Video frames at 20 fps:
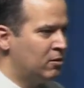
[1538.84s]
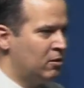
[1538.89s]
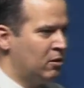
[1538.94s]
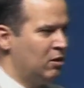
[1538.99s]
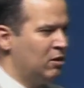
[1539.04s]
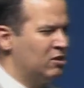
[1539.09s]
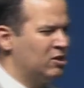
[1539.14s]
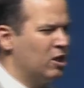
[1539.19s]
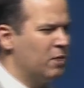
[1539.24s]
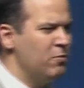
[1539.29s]

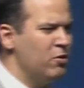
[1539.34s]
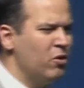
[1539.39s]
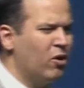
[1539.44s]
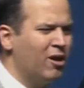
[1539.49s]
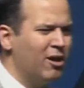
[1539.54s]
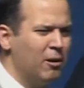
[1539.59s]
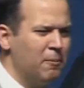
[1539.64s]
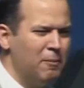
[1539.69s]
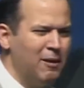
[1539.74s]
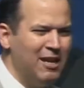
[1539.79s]
Some of you
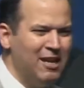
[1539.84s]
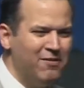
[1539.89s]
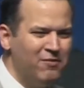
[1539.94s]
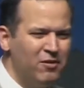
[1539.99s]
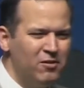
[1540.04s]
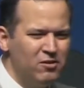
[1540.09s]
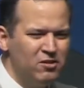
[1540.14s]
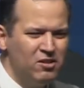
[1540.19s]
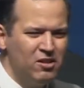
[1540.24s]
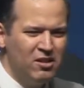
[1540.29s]
all are
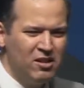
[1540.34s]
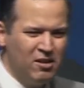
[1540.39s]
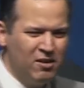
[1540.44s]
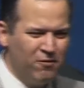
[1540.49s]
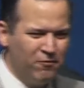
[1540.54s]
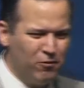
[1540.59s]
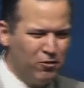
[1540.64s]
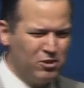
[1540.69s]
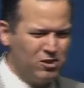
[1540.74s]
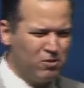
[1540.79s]
believing
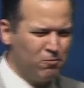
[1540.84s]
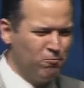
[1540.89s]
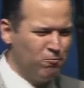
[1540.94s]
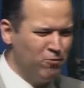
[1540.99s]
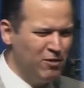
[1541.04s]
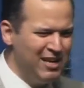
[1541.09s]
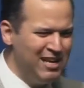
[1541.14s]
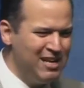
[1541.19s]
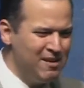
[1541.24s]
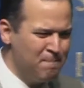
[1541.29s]
for some
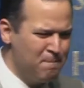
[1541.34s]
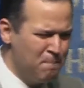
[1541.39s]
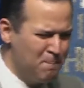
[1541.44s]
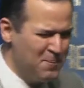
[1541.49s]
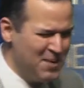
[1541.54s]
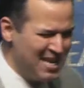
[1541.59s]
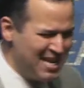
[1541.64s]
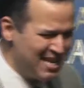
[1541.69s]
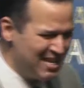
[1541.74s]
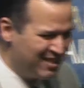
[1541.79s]
really
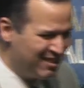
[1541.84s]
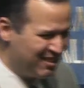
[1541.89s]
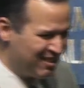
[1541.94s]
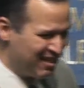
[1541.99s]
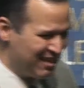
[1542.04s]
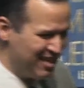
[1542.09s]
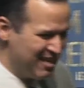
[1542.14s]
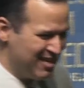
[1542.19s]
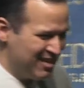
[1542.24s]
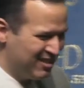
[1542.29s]
big
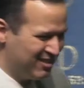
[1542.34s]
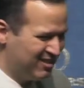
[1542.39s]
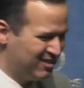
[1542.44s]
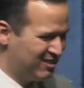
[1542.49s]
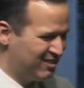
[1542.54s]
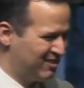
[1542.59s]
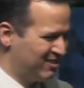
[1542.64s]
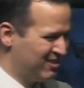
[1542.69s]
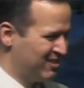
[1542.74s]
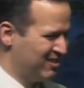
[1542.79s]

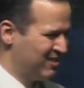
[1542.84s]
things.